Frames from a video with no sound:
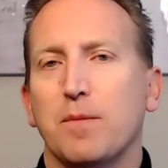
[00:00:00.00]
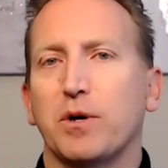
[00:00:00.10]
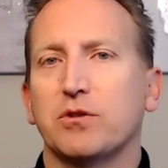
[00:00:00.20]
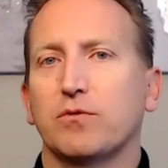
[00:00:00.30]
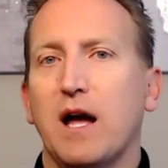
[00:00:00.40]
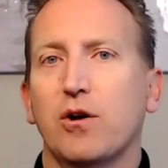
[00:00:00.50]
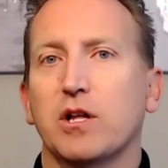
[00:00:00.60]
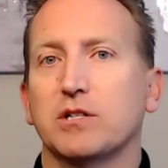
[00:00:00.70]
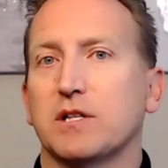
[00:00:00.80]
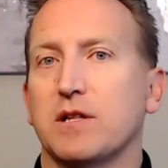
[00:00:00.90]
But the reality
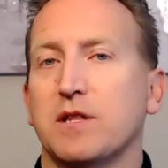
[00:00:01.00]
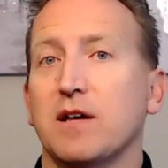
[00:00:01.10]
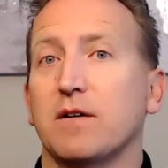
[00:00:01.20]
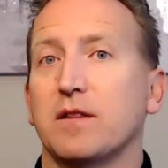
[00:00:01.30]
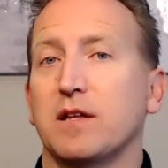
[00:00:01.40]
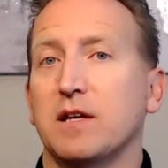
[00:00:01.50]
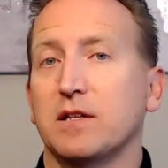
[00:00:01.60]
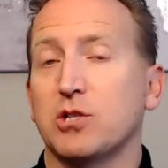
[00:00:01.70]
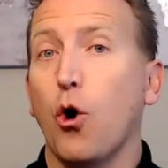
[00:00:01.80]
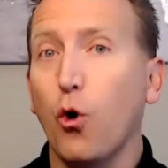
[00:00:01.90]
is the